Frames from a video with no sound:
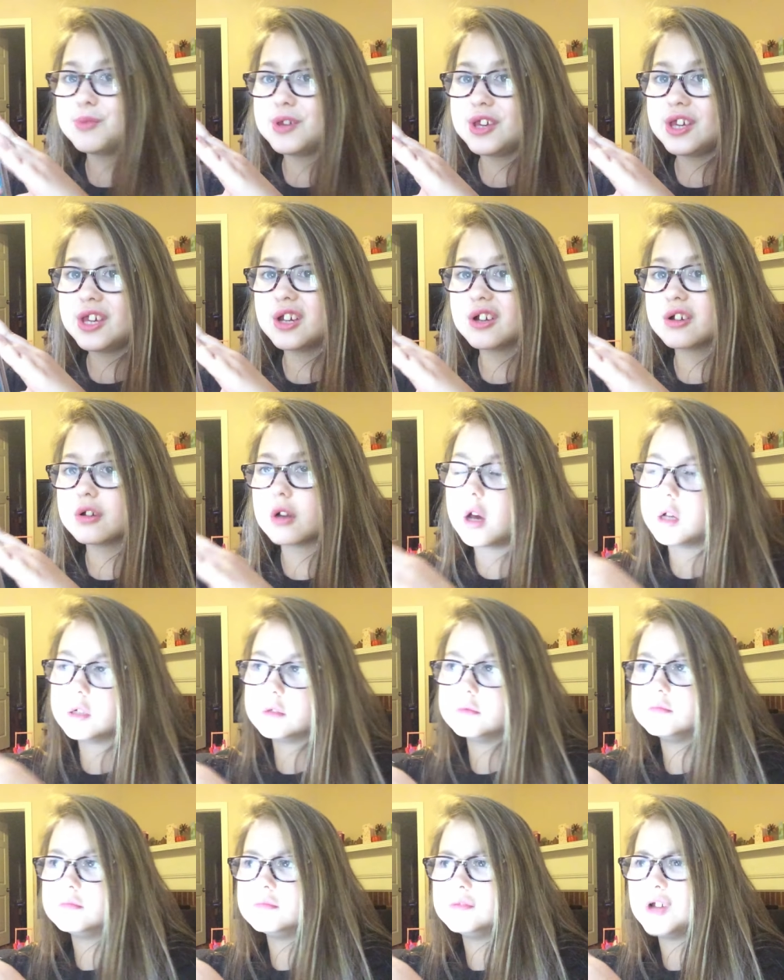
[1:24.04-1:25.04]
to be here. Not,
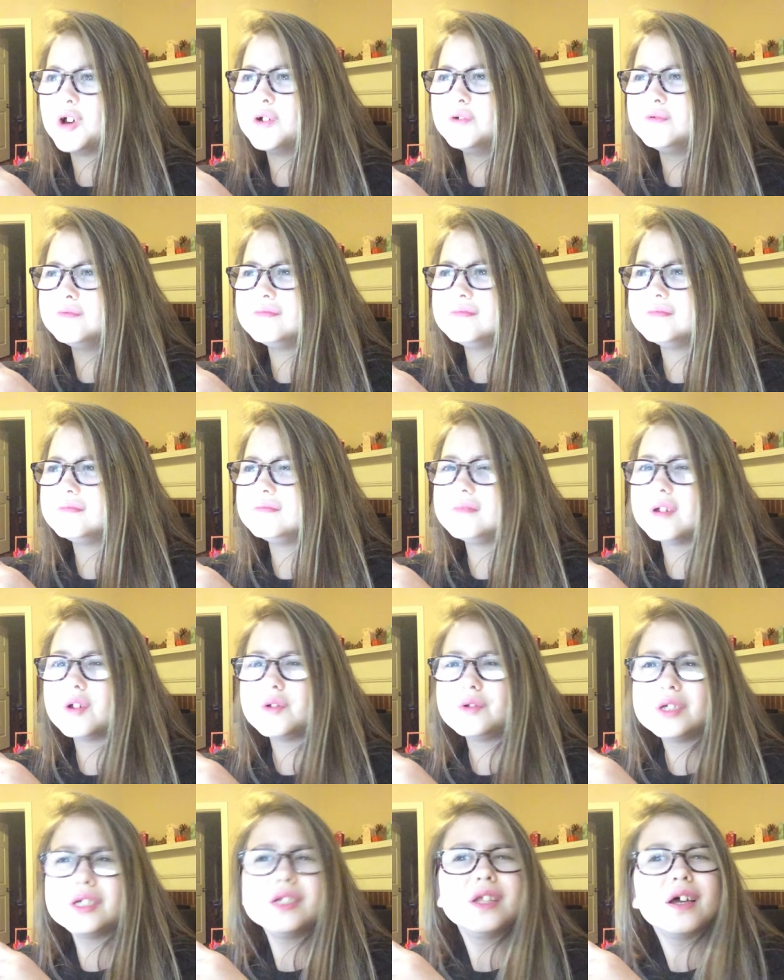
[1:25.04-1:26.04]
no. No,
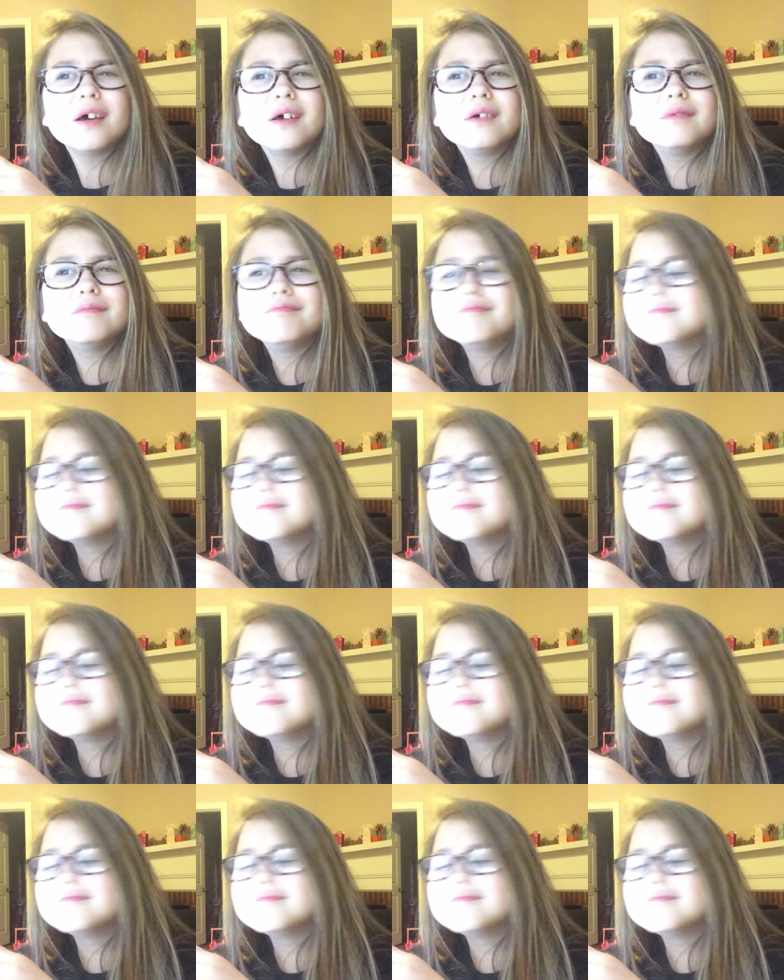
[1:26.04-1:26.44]
she's not.